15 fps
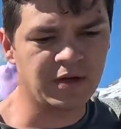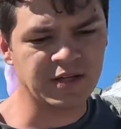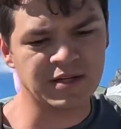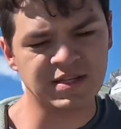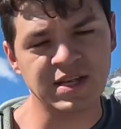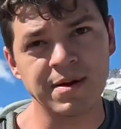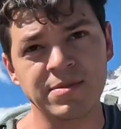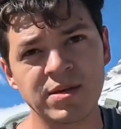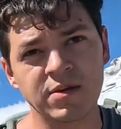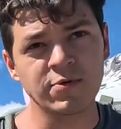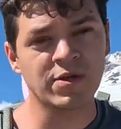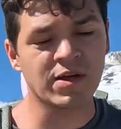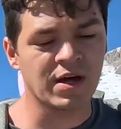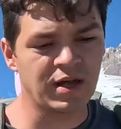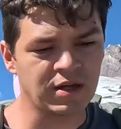Same thing
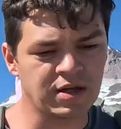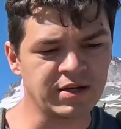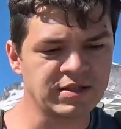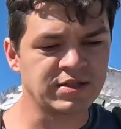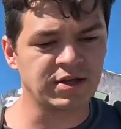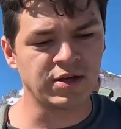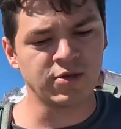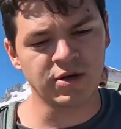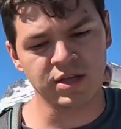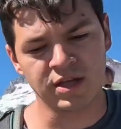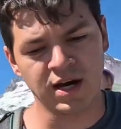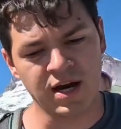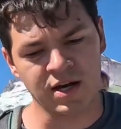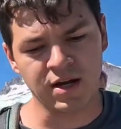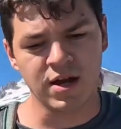with elk hunting. You
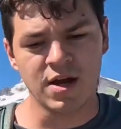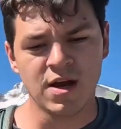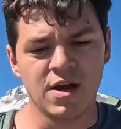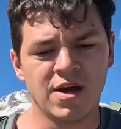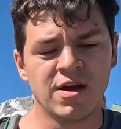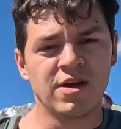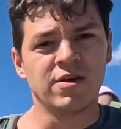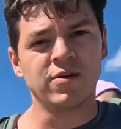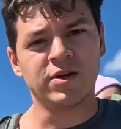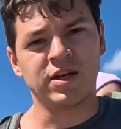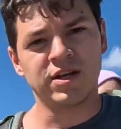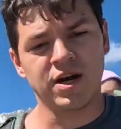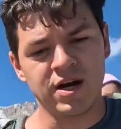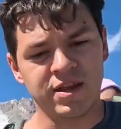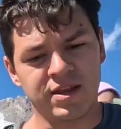
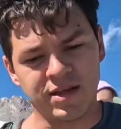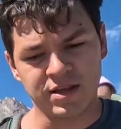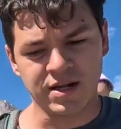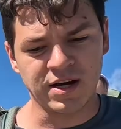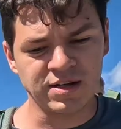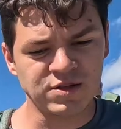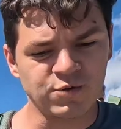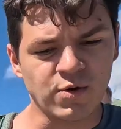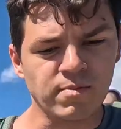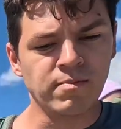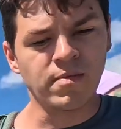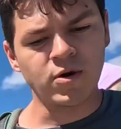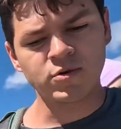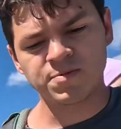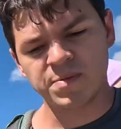cannot. That is where
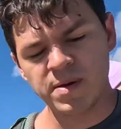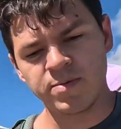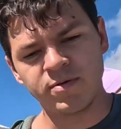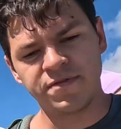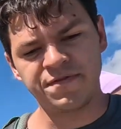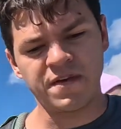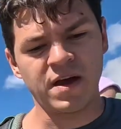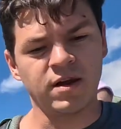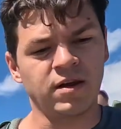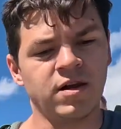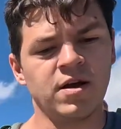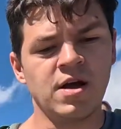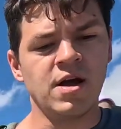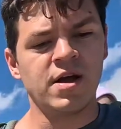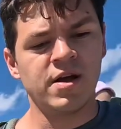most people fail.
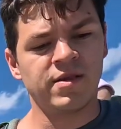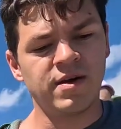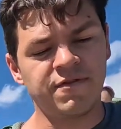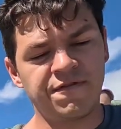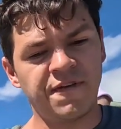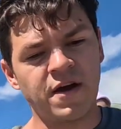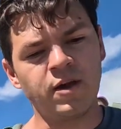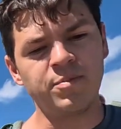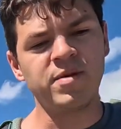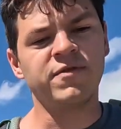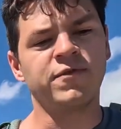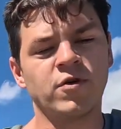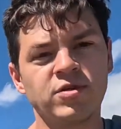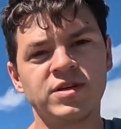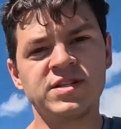They fail
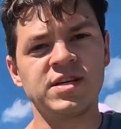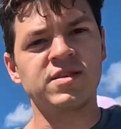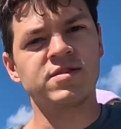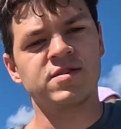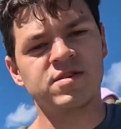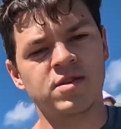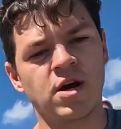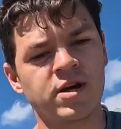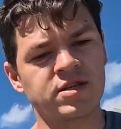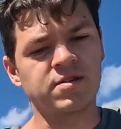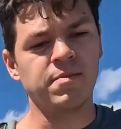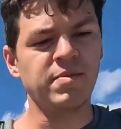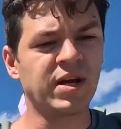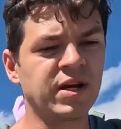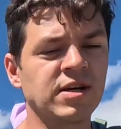before the season starts
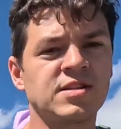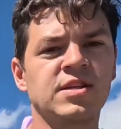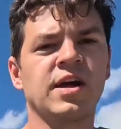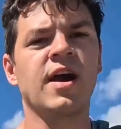because they